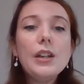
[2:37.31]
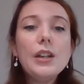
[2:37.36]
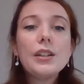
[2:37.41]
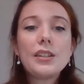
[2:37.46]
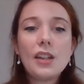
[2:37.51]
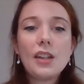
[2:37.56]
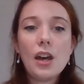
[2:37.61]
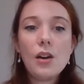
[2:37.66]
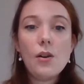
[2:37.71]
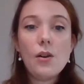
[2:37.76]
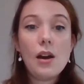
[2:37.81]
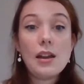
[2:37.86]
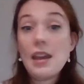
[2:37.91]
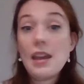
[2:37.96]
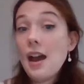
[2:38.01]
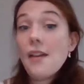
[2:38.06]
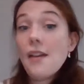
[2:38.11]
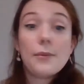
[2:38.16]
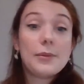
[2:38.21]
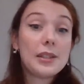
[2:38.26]
So
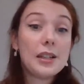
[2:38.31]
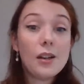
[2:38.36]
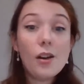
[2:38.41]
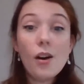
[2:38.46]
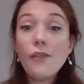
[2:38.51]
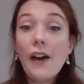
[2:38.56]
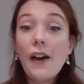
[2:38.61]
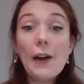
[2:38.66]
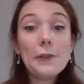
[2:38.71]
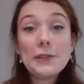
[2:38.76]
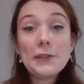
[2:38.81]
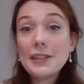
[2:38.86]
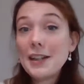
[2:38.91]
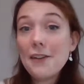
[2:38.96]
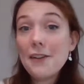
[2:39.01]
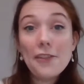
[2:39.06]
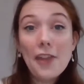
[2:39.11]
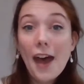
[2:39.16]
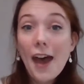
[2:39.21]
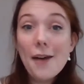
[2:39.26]
there was a lot of health
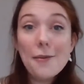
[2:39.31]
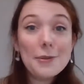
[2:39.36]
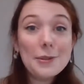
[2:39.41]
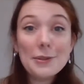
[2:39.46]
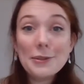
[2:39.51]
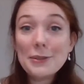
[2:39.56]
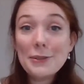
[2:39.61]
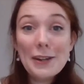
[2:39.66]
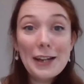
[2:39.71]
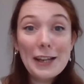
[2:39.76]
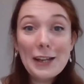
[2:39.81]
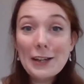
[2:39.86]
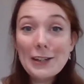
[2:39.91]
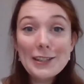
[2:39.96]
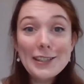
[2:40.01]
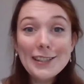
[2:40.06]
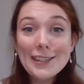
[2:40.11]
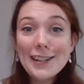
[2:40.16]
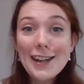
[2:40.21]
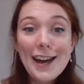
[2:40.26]
stuff there, which is really good.